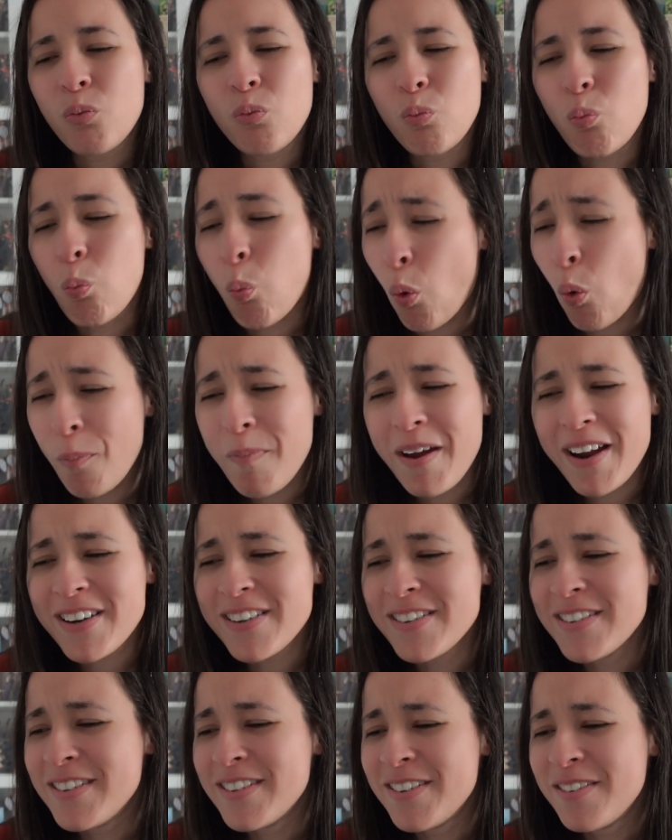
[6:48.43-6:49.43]

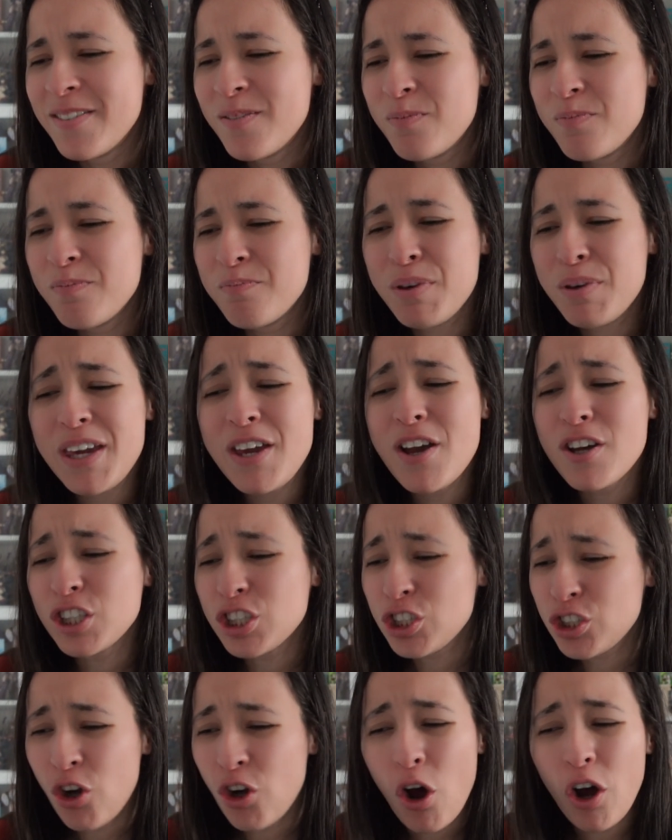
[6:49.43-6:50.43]
woman being a
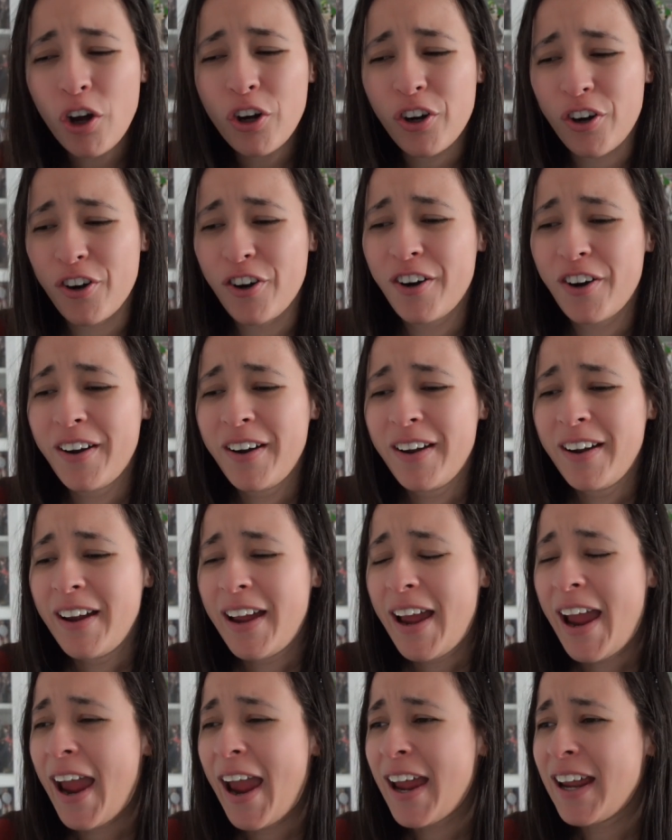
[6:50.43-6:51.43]
stalker
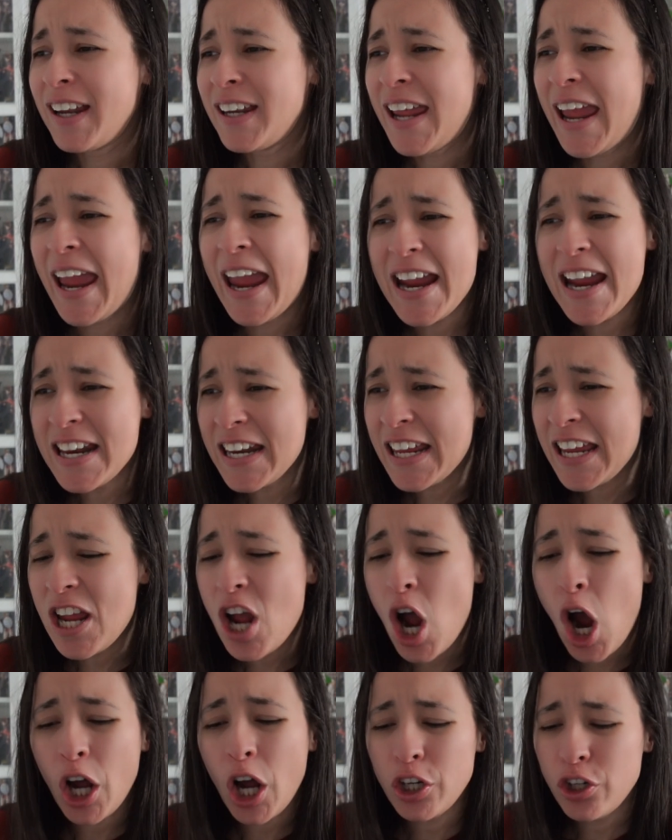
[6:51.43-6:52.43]
and hating
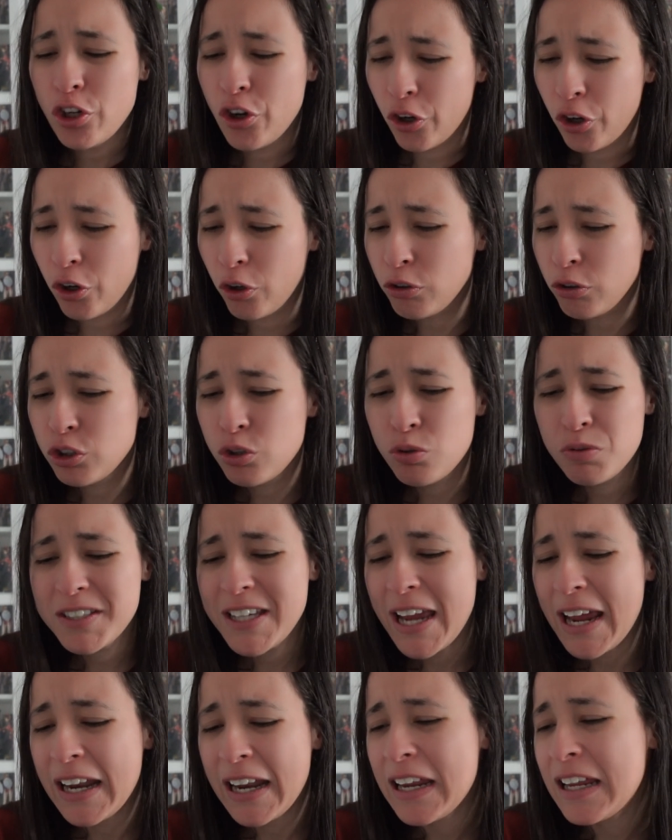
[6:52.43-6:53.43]
on girls who's
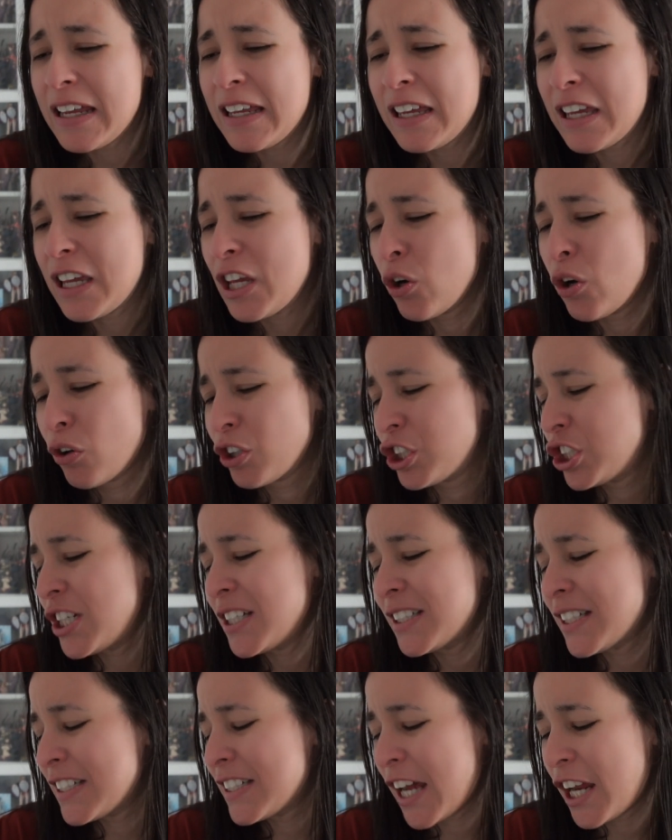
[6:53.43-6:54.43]
getting
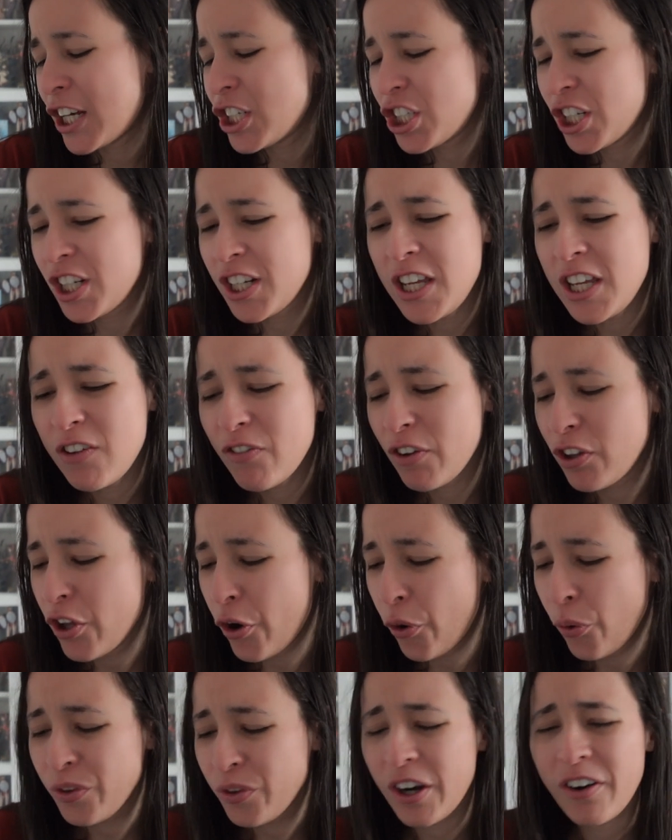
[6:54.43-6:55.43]
Hiroshi's attention, even
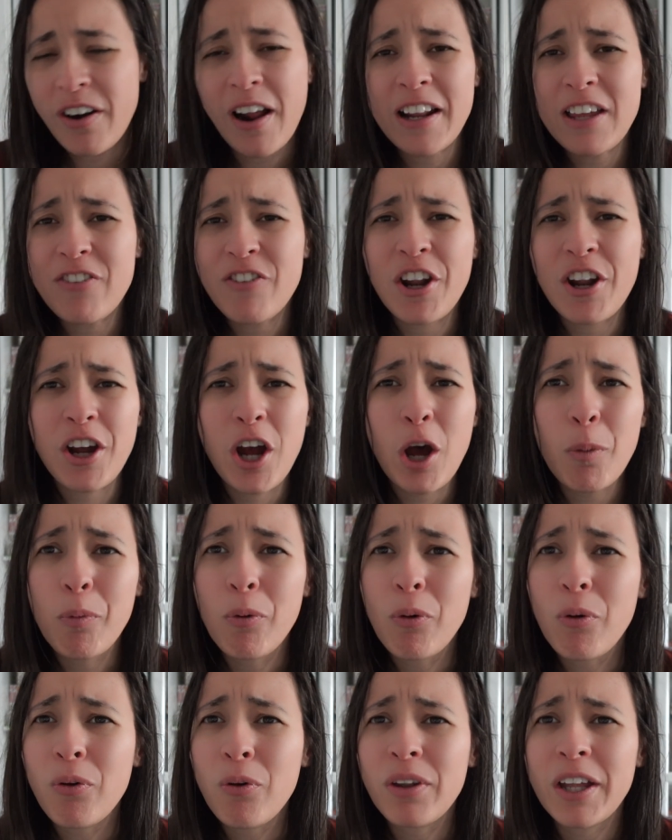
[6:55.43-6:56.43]
though they're not even a
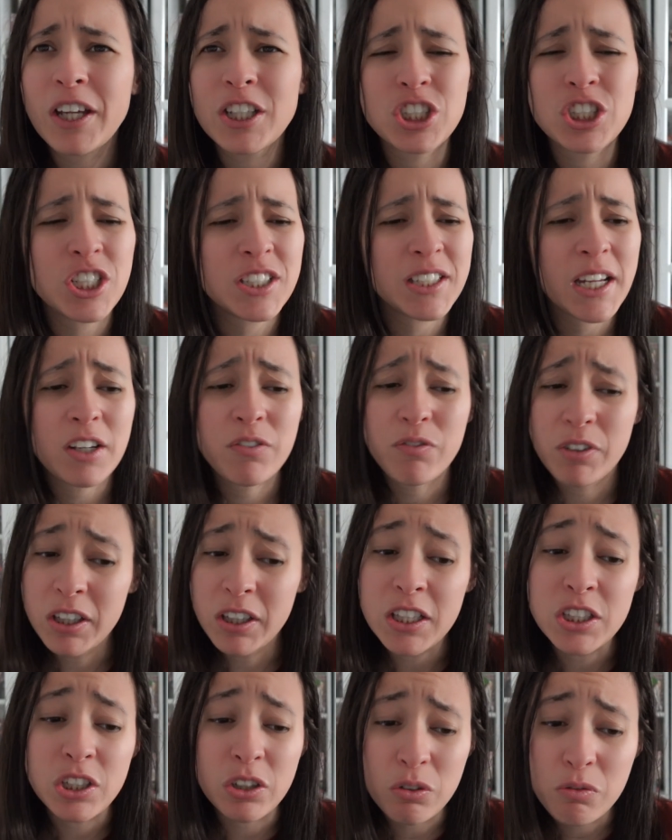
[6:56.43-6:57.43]
couple. Like, she's like
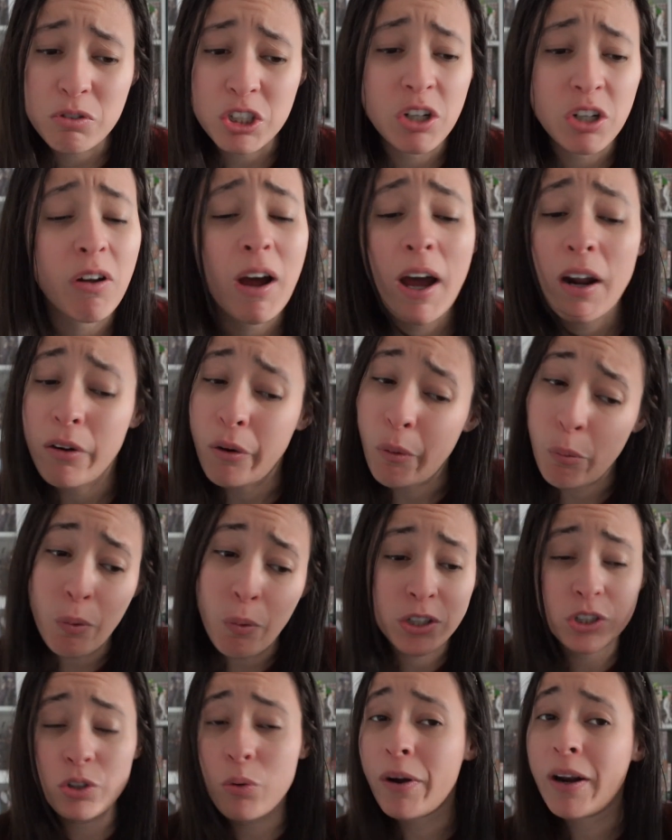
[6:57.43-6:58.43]
really delusional. I don't know
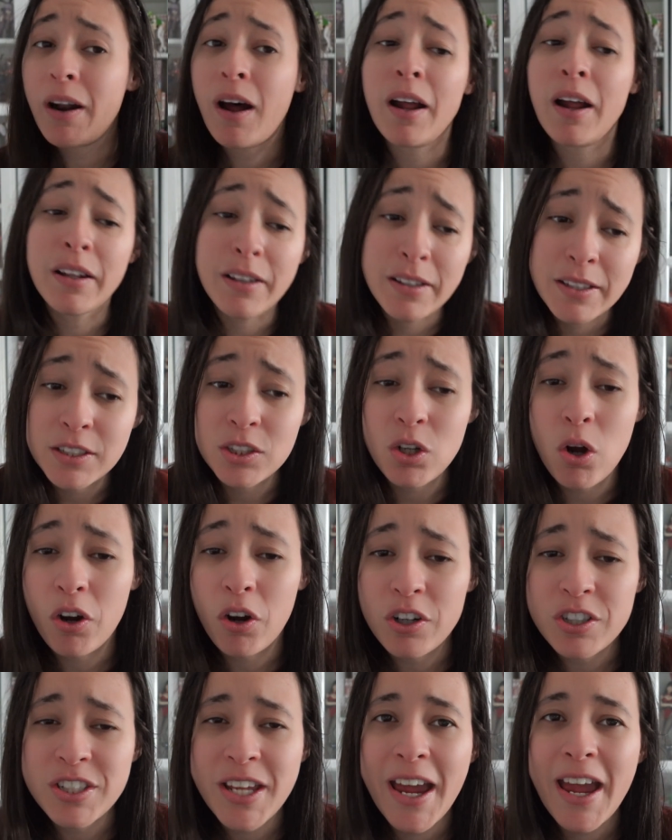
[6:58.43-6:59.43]
what's going on in this
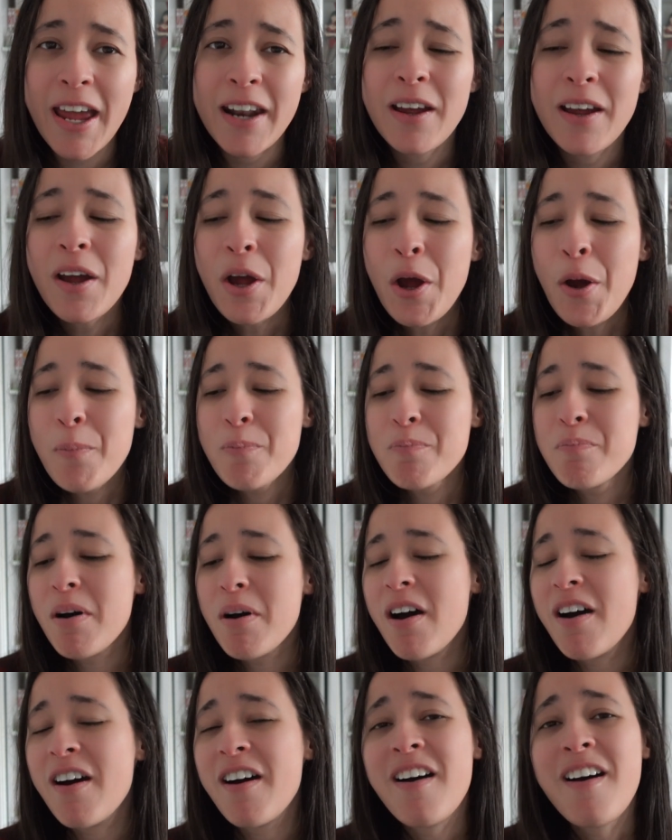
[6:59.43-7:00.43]
stalker's head.
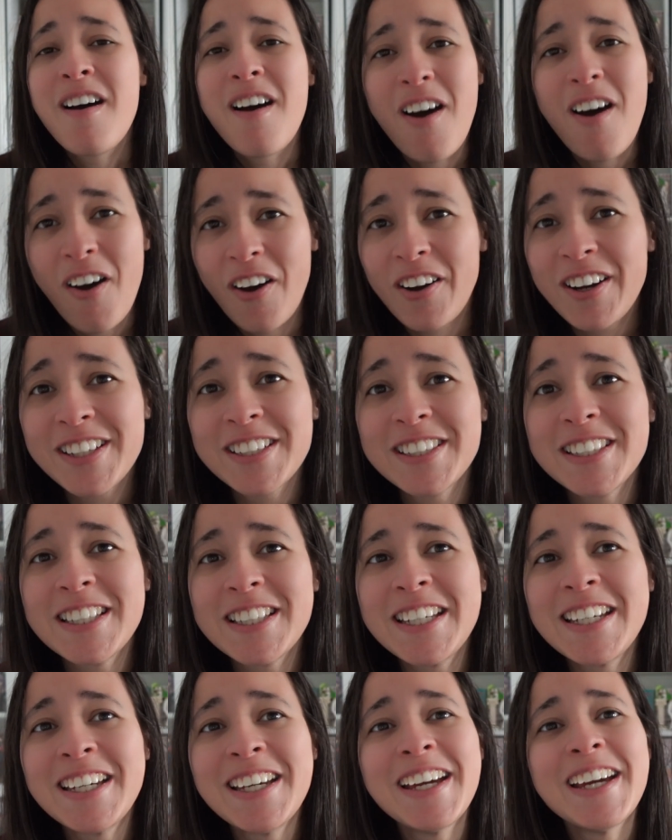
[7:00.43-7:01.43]
But
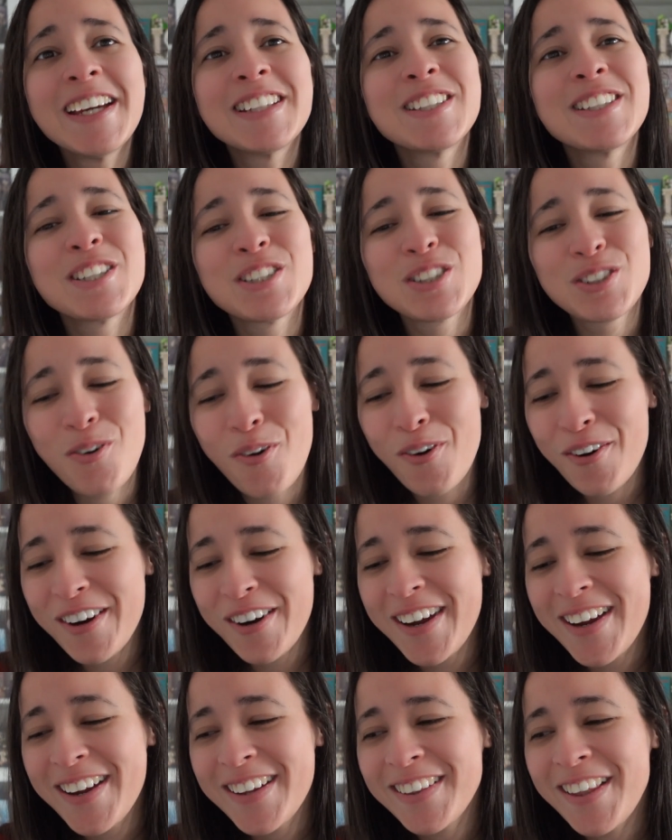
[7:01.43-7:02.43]
honestly, it's a
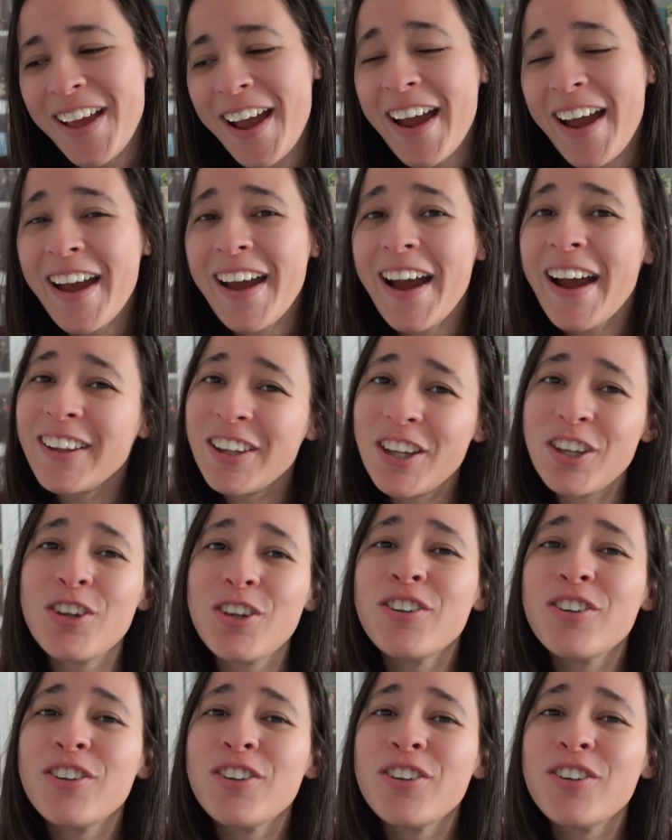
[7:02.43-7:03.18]
story that I think you'll